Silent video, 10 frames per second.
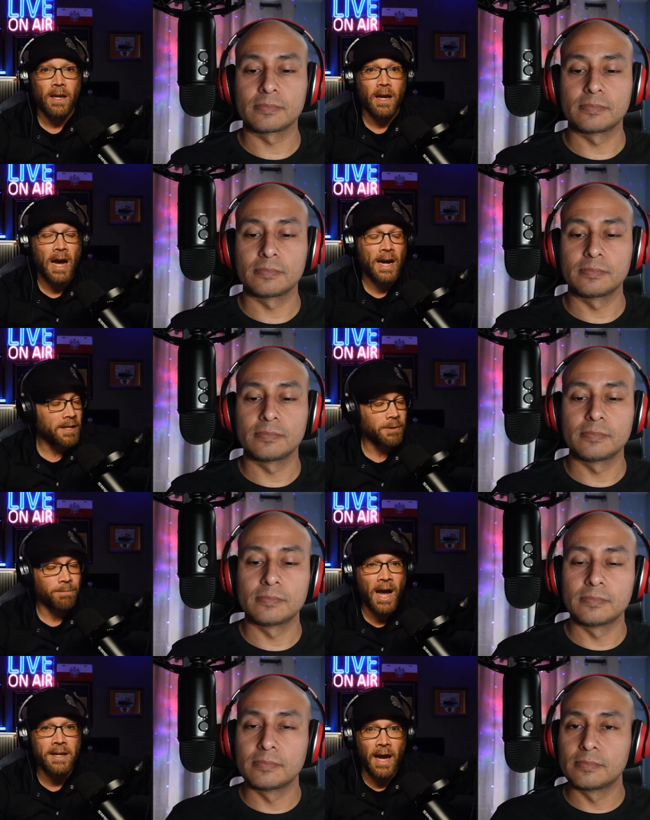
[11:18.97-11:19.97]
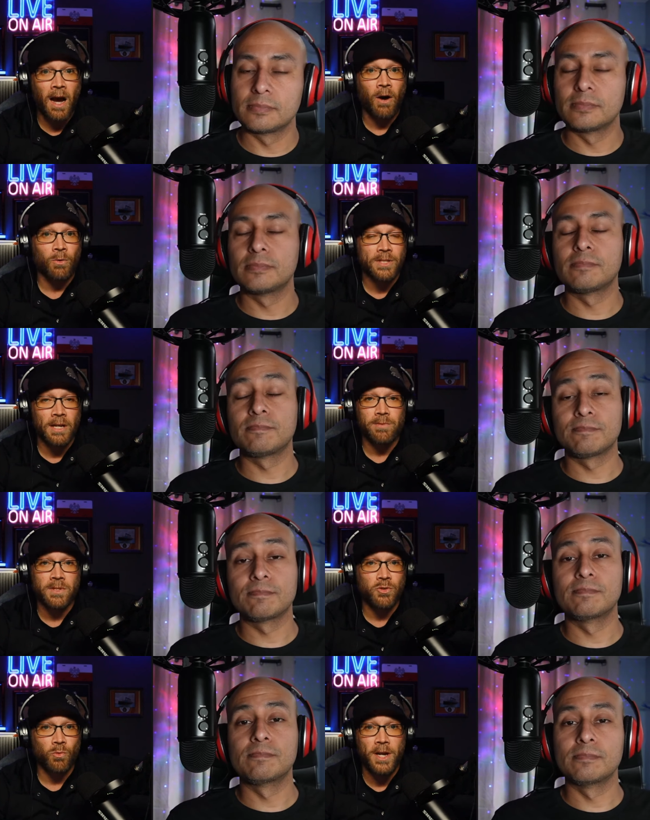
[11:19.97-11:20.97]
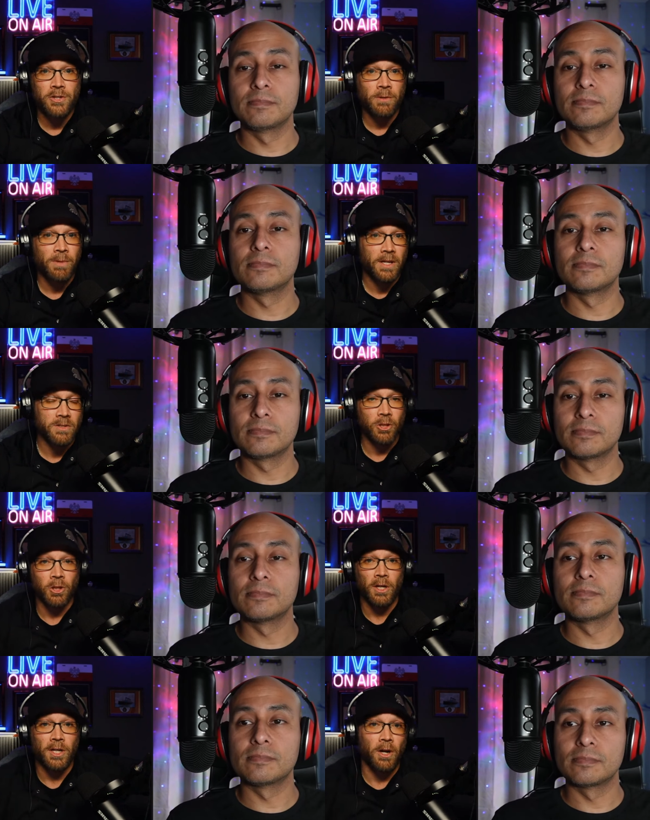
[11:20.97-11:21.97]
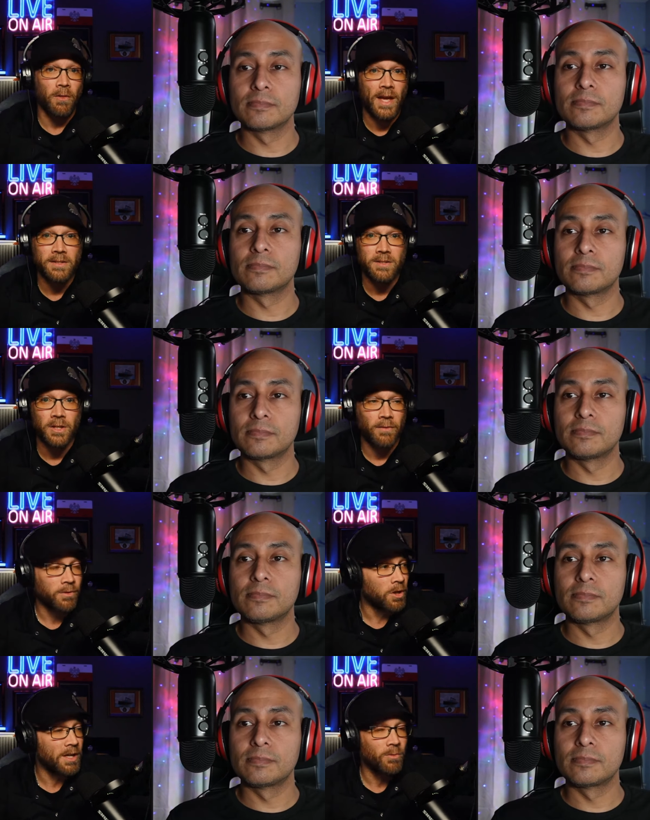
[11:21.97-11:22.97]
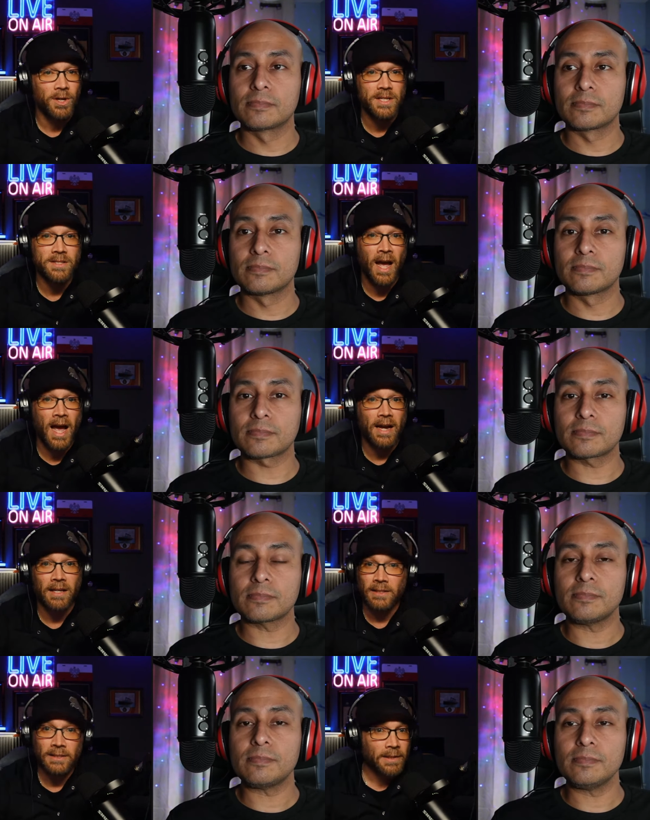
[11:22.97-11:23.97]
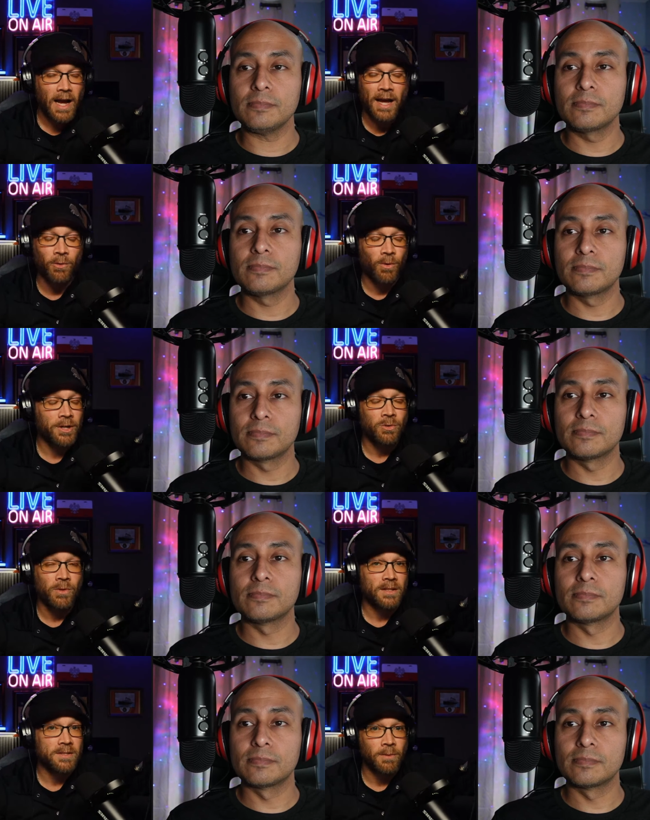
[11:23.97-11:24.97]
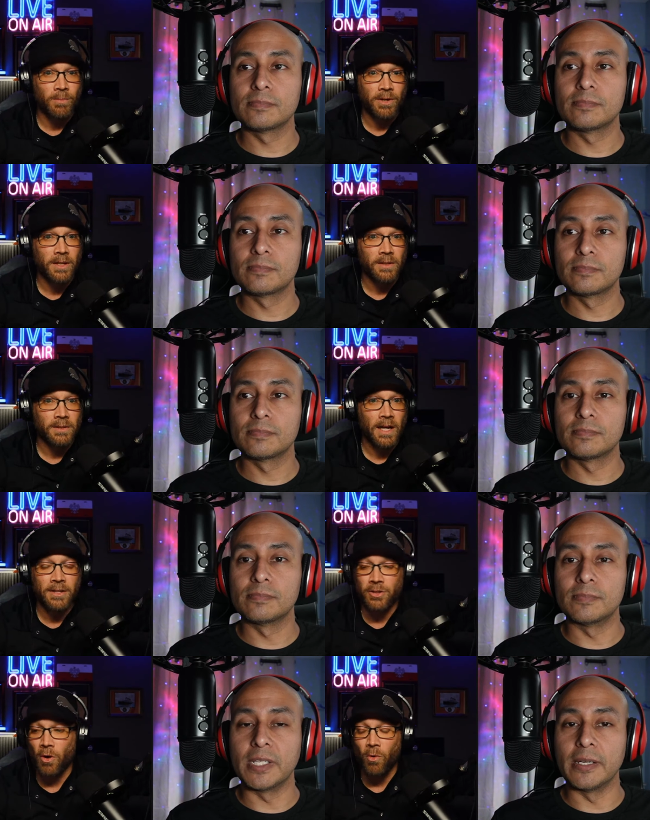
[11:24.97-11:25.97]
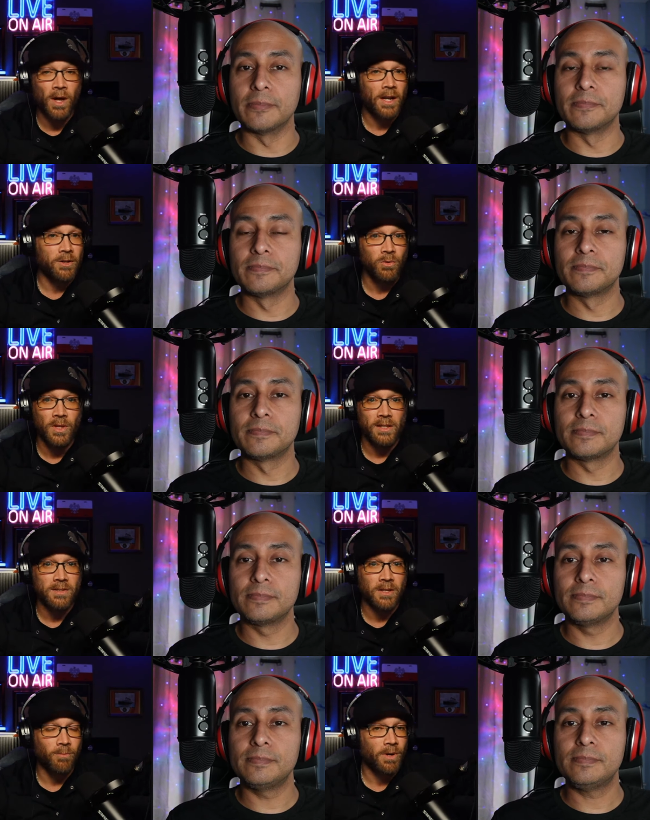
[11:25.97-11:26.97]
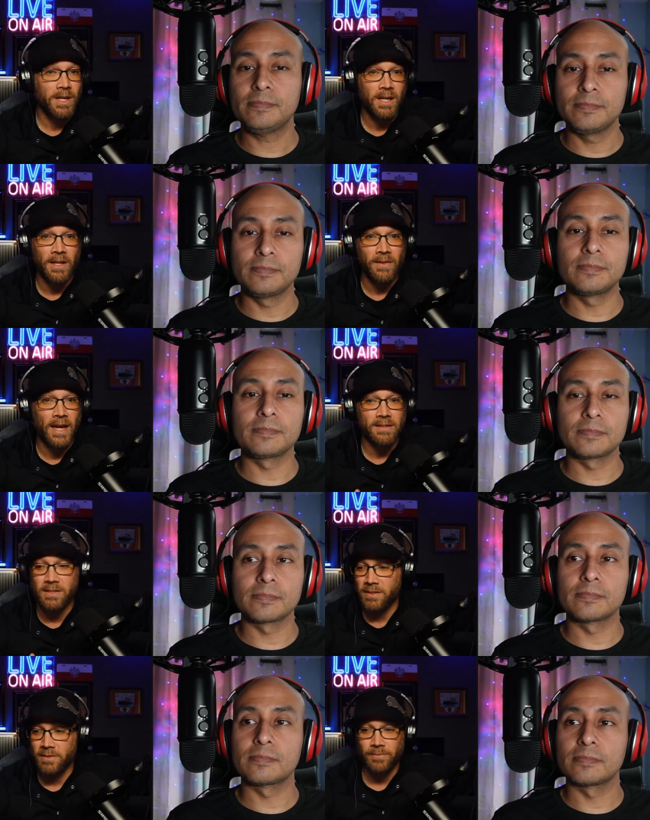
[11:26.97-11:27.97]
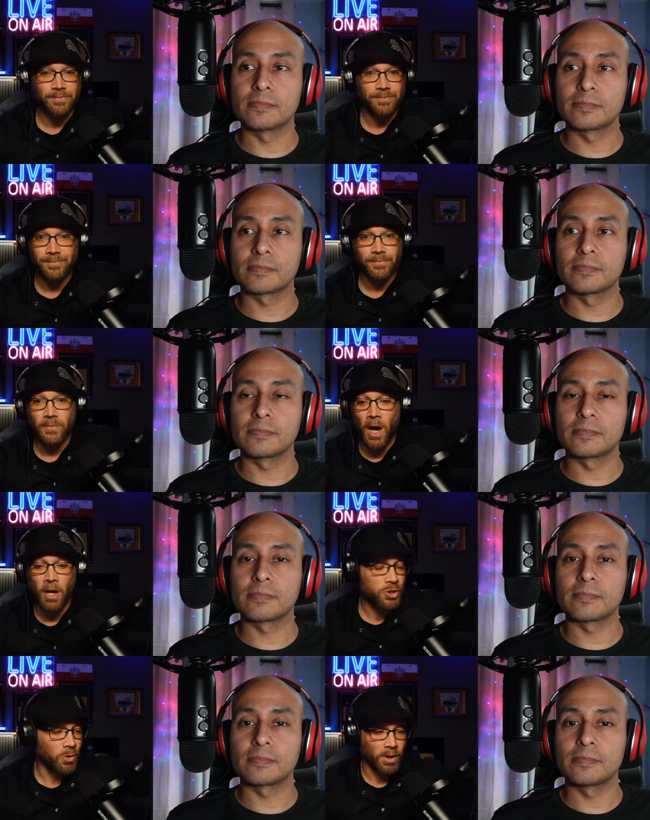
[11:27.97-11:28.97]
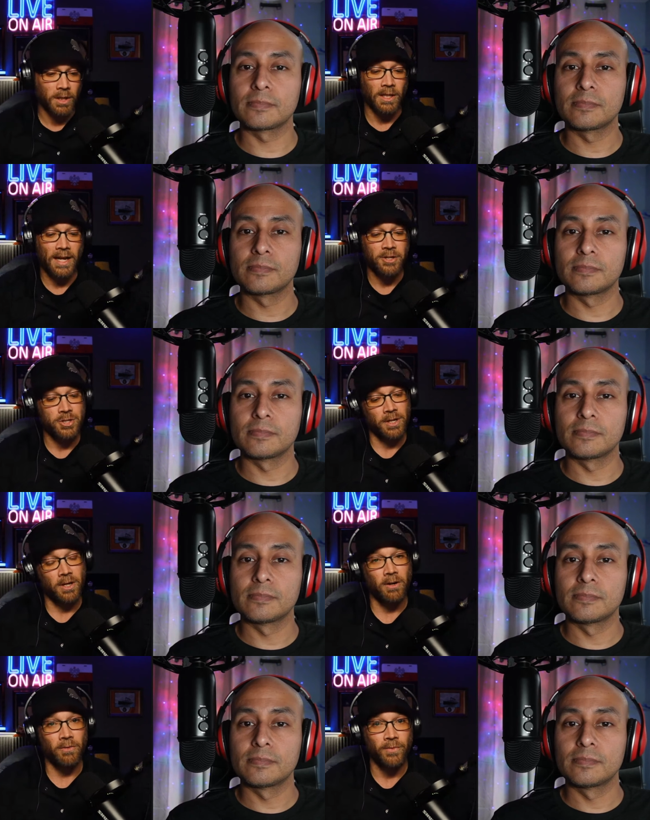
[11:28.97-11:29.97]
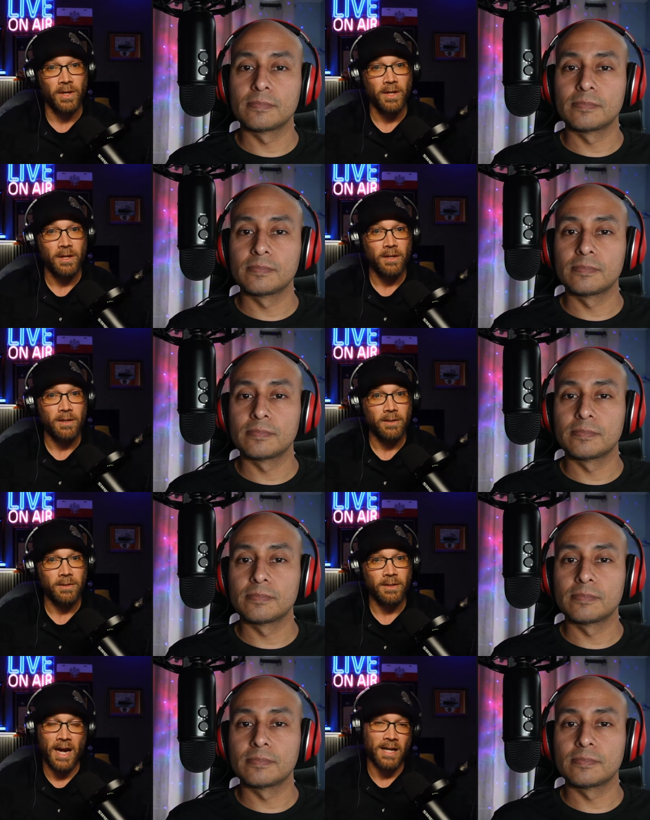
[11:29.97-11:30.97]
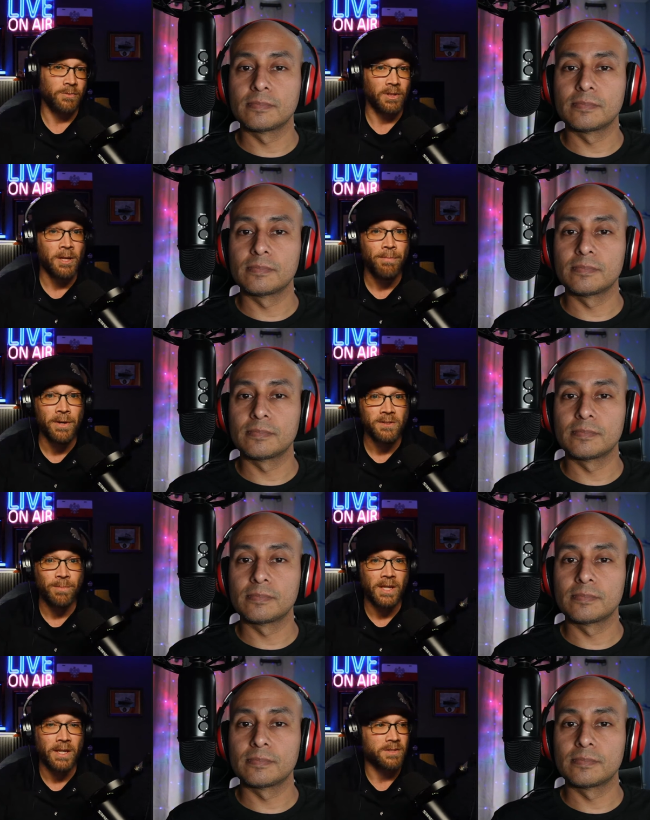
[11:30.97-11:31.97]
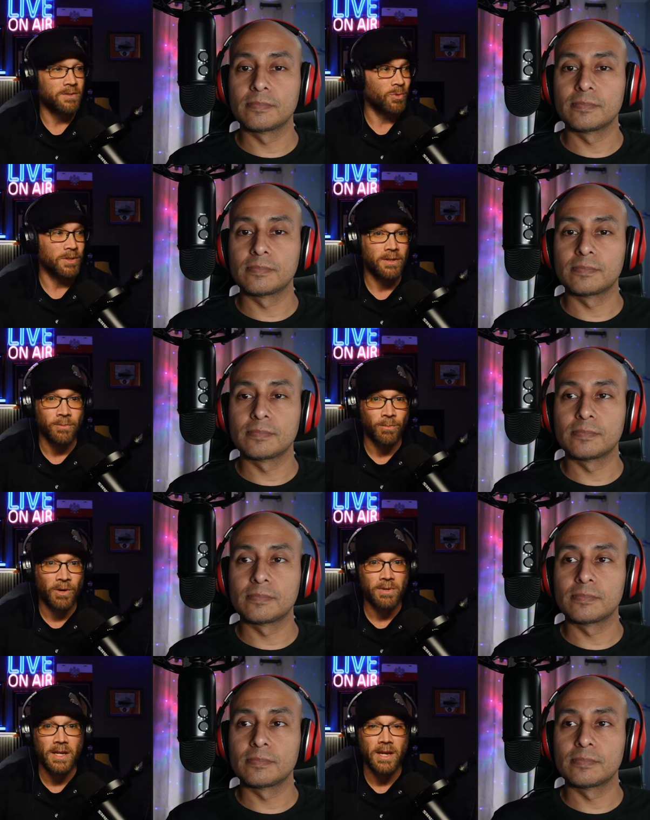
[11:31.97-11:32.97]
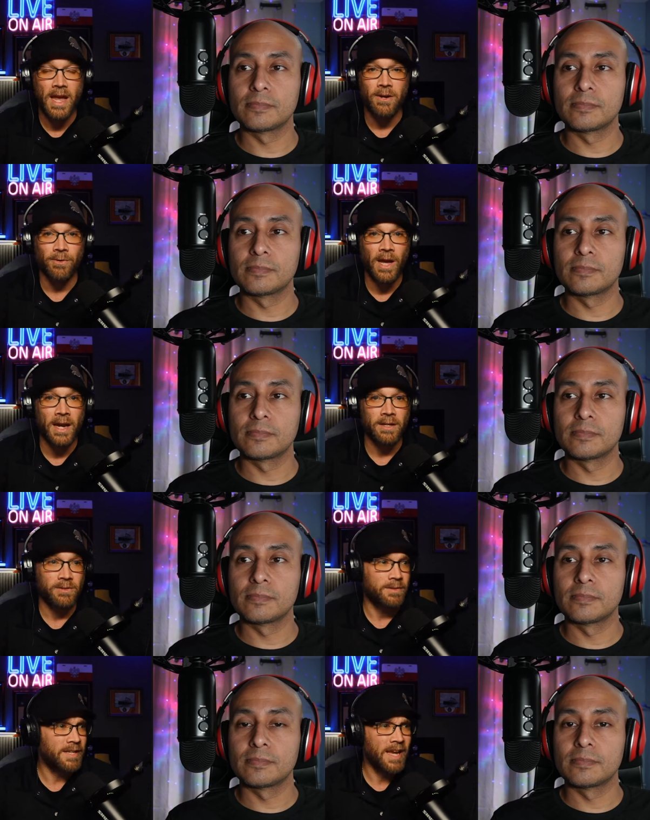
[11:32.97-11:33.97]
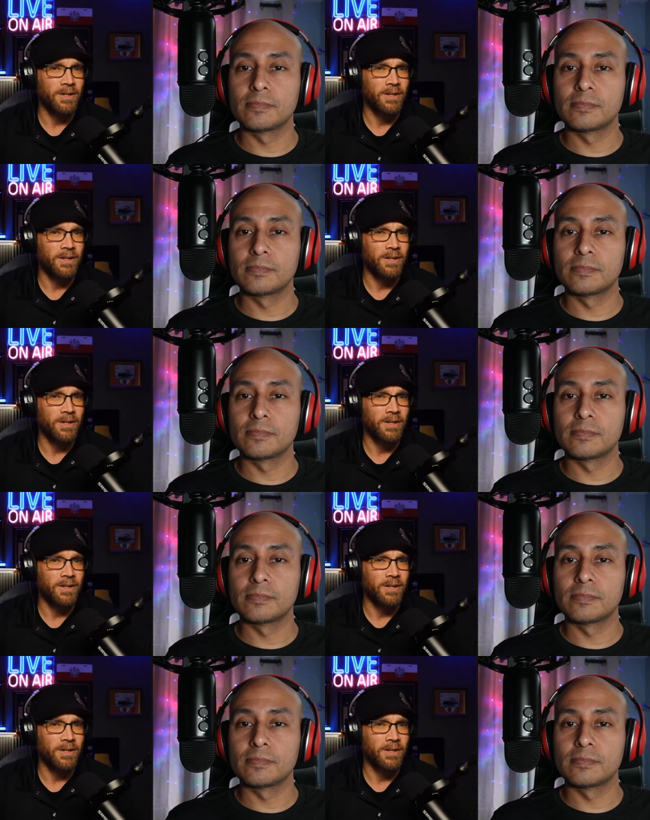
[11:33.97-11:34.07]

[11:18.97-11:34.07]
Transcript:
Speaker 1: I need to buy now type of situation, because look at all that stuff. Look at what he's got. I don't want to do that to somebody. I don't yeah. want to do that to somebody. And that's, I'll show a collection of Gods of Olympus, because what, there might be eight or nine, ten